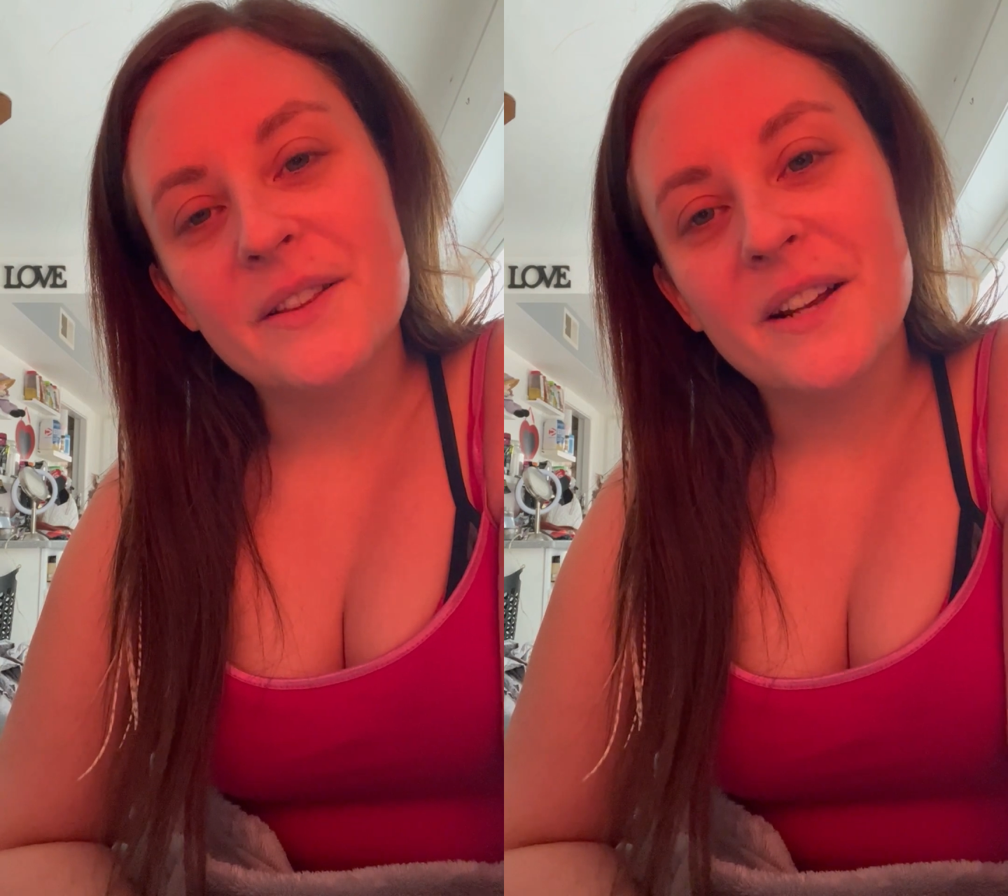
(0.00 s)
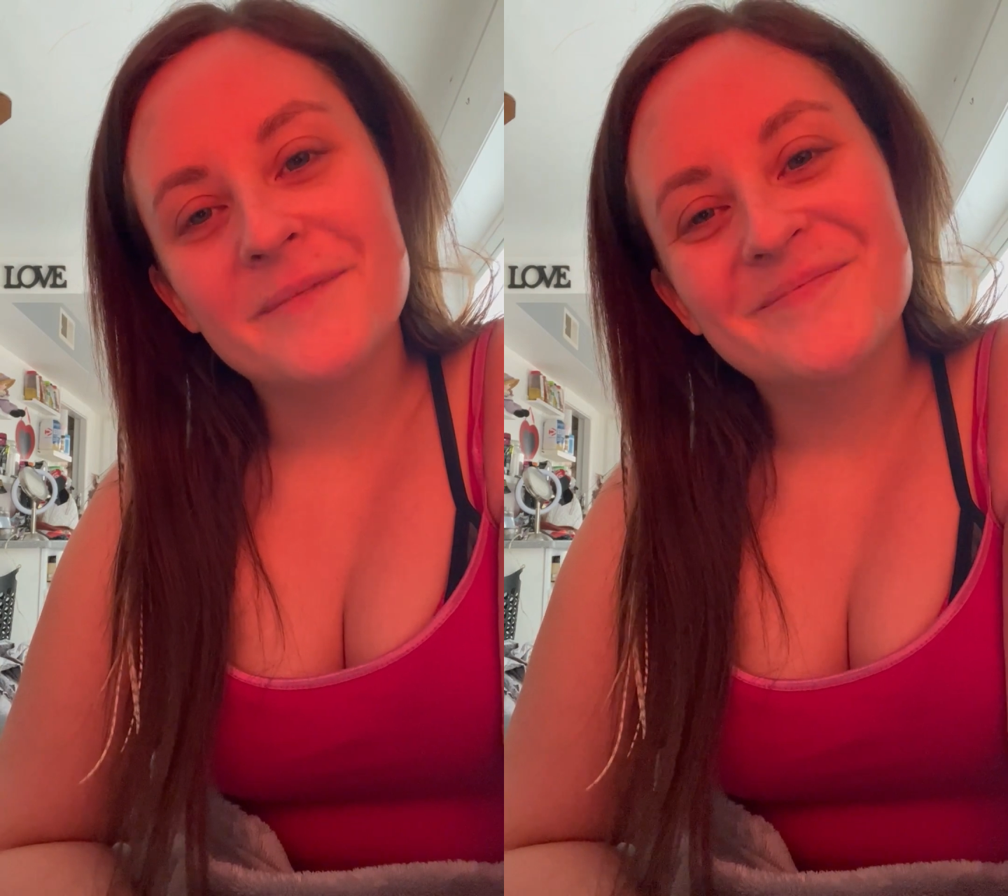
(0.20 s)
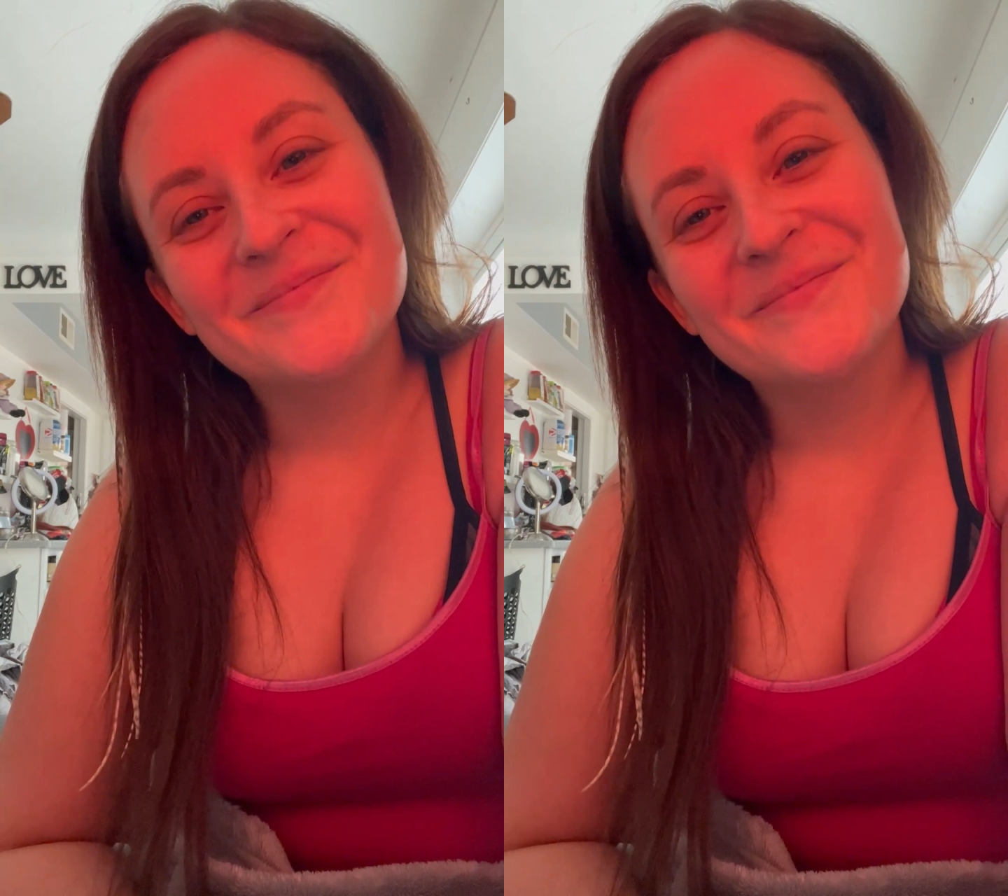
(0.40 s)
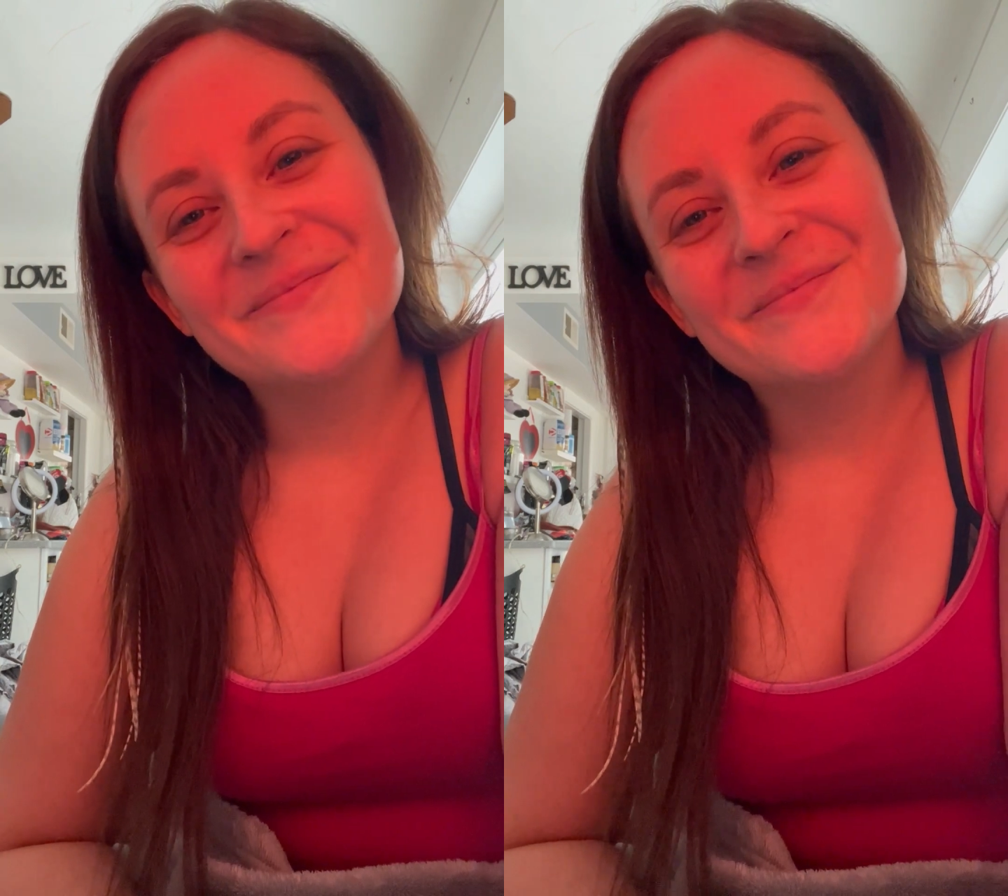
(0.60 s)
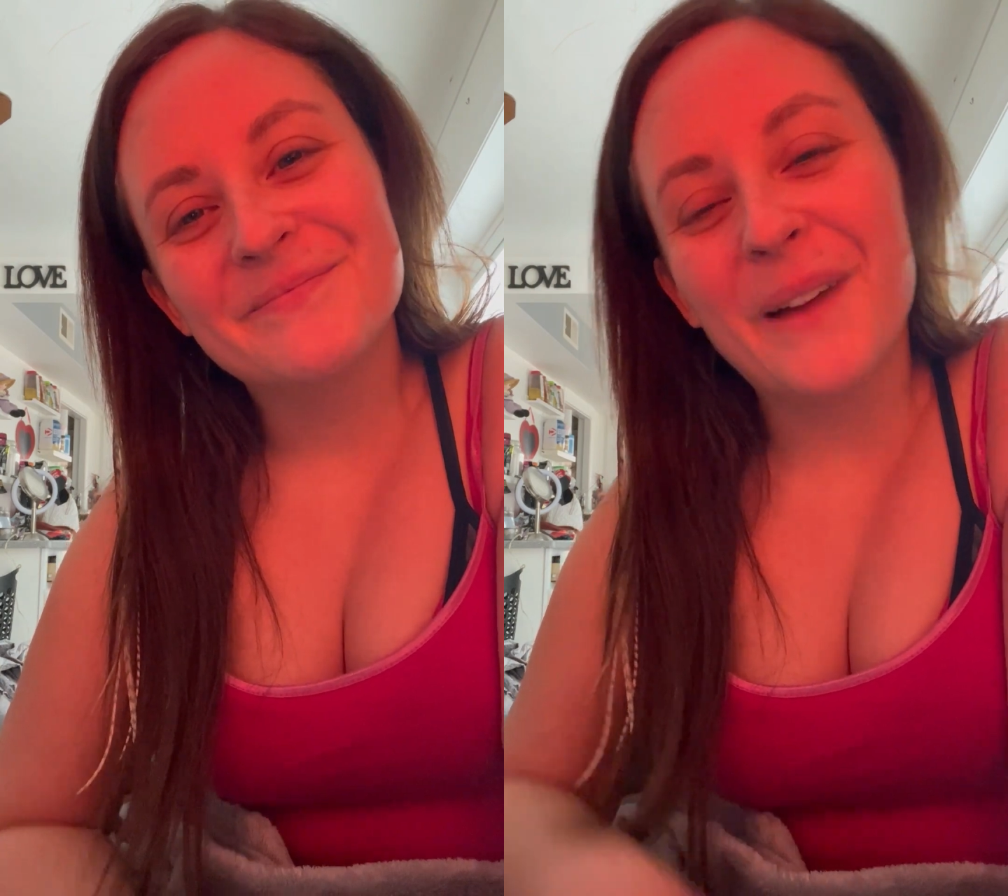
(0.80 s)
there.
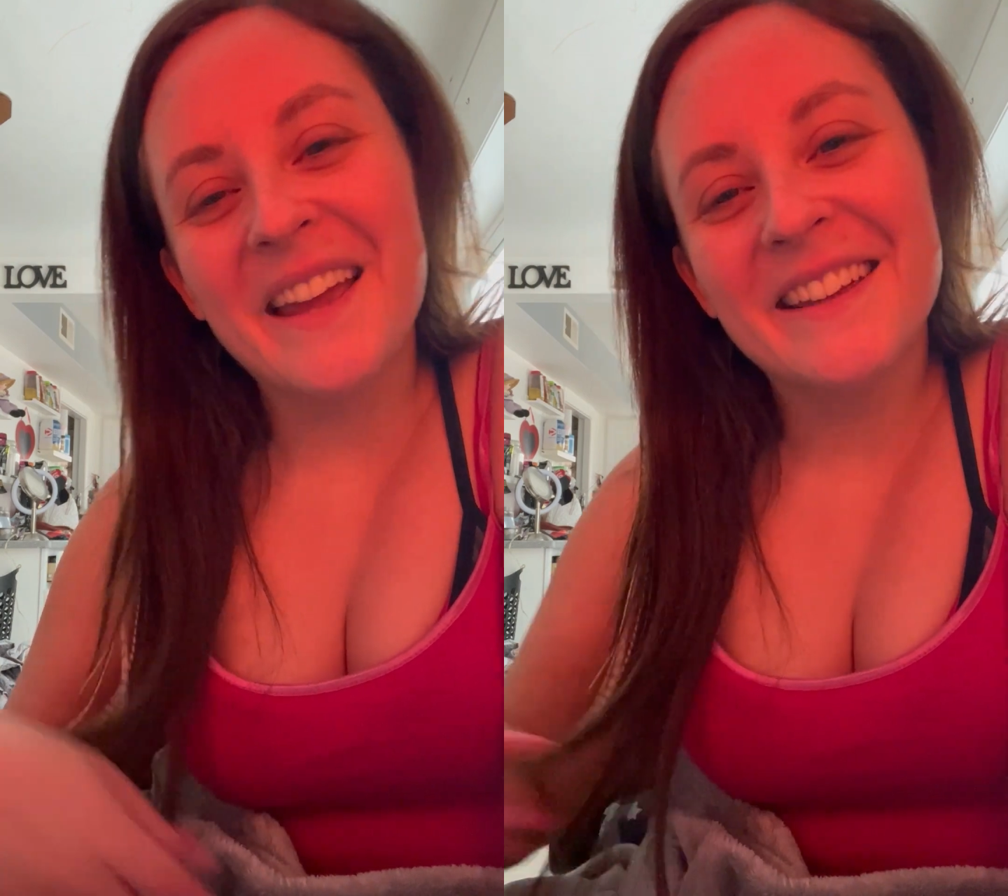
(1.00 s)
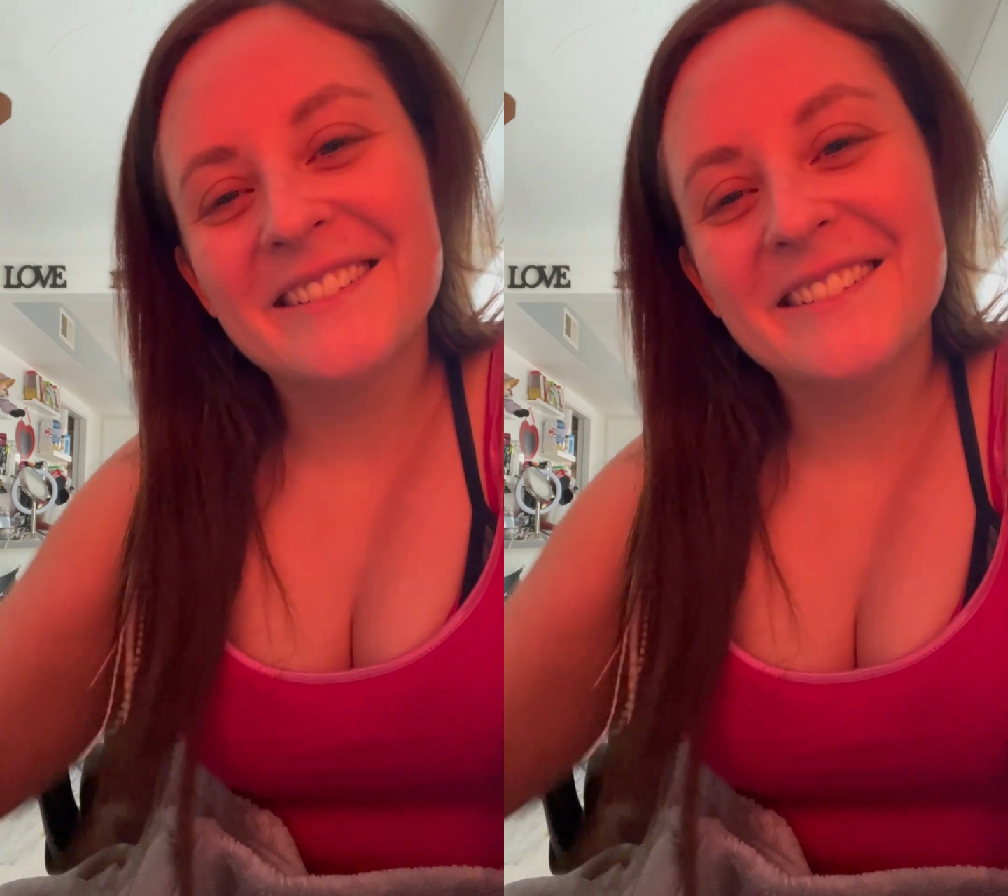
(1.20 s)
Bye.